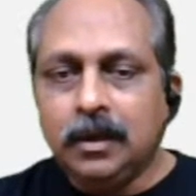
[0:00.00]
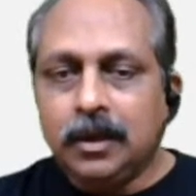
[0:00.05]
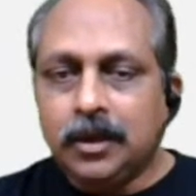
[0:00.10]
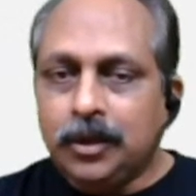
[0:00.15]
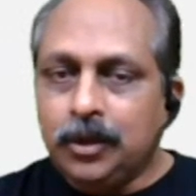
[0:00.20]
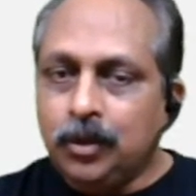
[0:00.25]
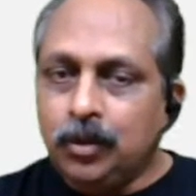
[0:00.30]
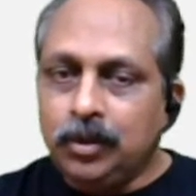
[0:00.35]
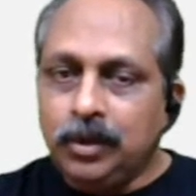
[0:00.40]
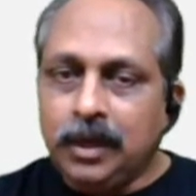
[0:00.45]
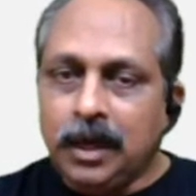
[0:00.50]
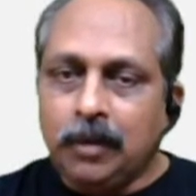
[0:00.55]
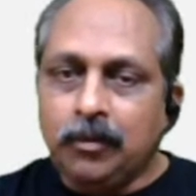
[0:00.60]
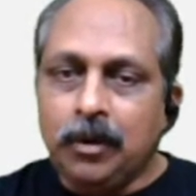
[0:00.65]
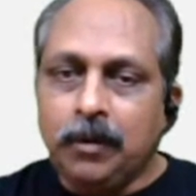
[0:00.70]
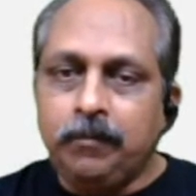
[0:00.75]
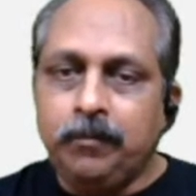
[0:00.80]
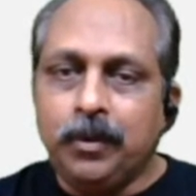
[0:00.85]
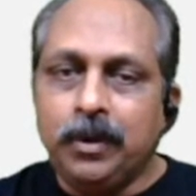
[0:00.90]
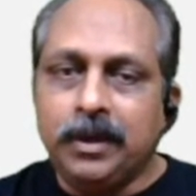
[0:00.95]
You
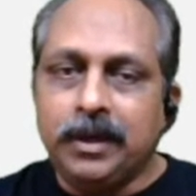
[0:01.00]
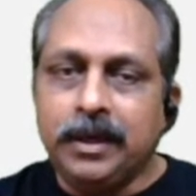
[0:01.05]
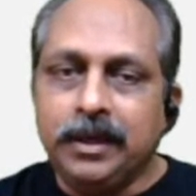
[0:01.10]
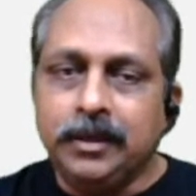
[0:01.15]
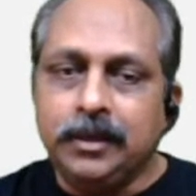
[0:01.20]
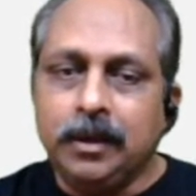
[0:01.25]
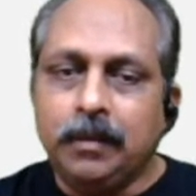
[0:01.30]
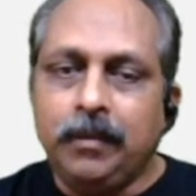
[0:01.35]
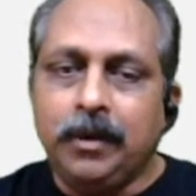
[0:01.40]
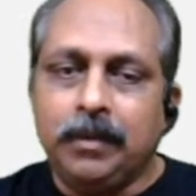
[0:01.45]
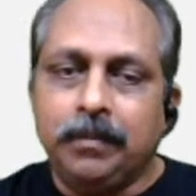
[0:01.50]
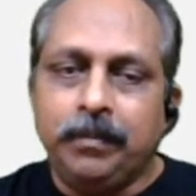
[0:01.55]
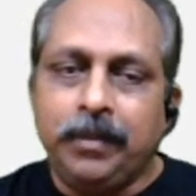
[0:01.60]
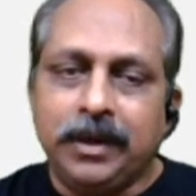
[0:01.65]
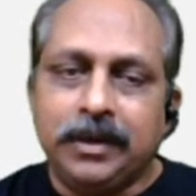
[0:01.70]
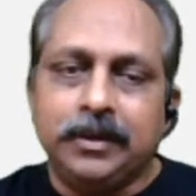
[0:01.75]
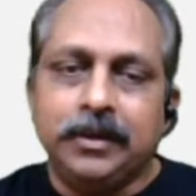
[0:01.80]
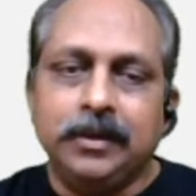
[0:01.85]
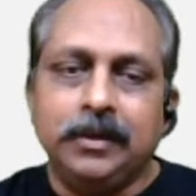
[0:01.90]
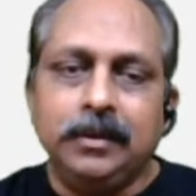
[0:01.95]
never forget. But
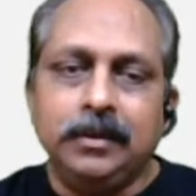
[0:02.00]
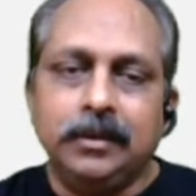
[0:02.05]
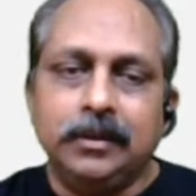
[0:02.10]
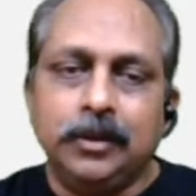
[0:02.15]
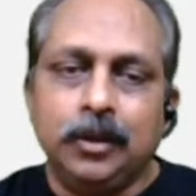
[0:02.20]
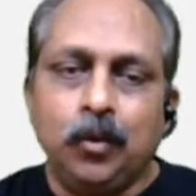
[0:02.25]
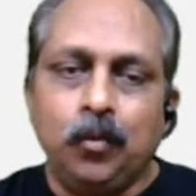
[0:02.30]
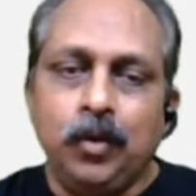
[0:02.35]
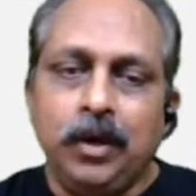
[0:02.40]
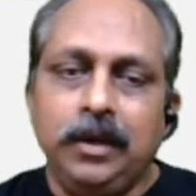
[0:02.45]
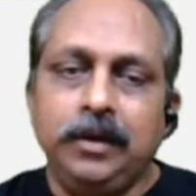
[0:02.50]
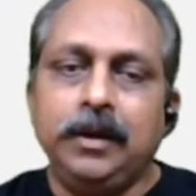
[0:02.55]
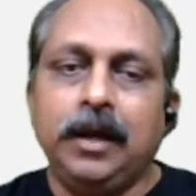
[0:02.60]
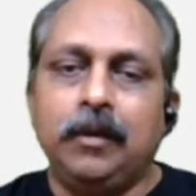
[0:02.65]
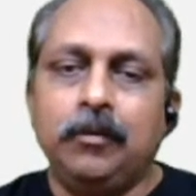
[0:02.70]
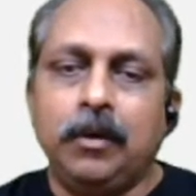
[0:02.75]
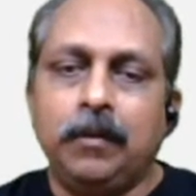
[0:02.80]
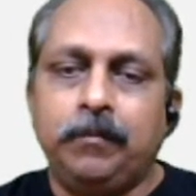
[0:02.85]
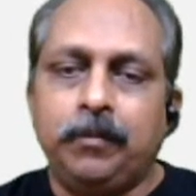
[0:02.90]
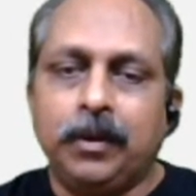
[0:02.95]
better, you will
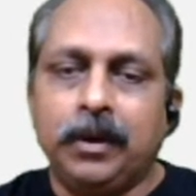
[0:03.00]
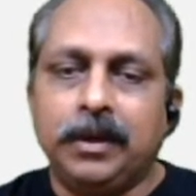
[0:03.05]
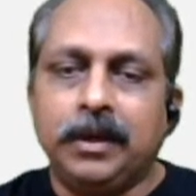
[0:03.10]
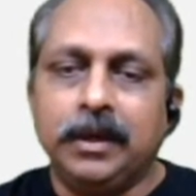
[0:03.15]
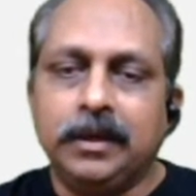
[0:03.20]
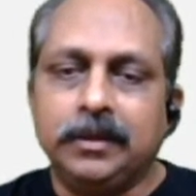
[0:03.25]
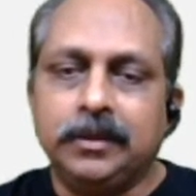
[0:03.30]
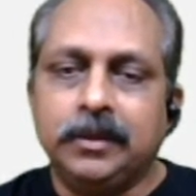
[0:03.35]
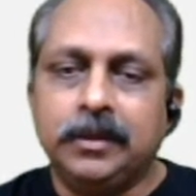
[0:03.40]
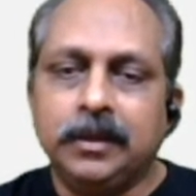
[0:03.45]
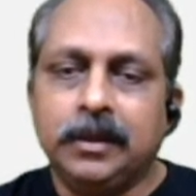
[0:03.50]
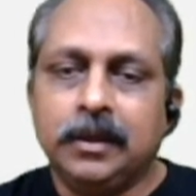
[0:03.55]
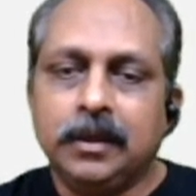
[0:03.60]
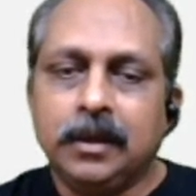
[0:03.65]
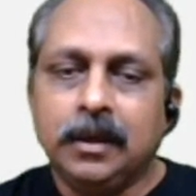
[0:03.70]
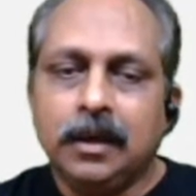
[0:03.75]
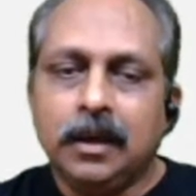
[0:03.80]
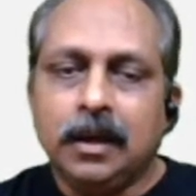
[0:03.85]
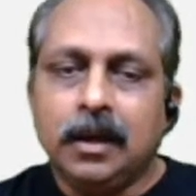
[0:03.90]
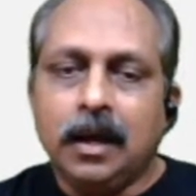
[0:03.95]
never forget.
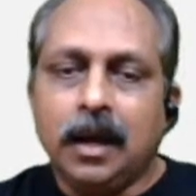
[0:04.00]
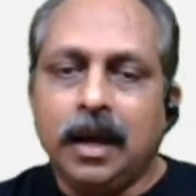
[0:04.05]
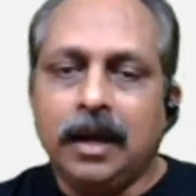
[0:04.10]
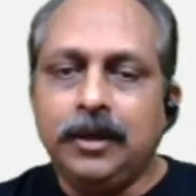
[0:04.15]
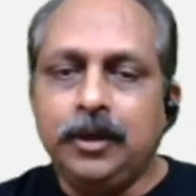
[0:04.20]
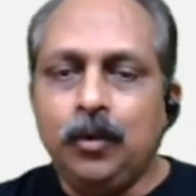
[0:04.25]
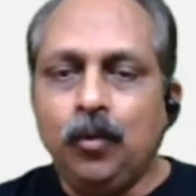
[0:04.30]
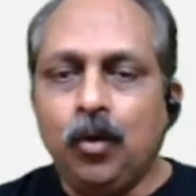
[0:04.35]
And you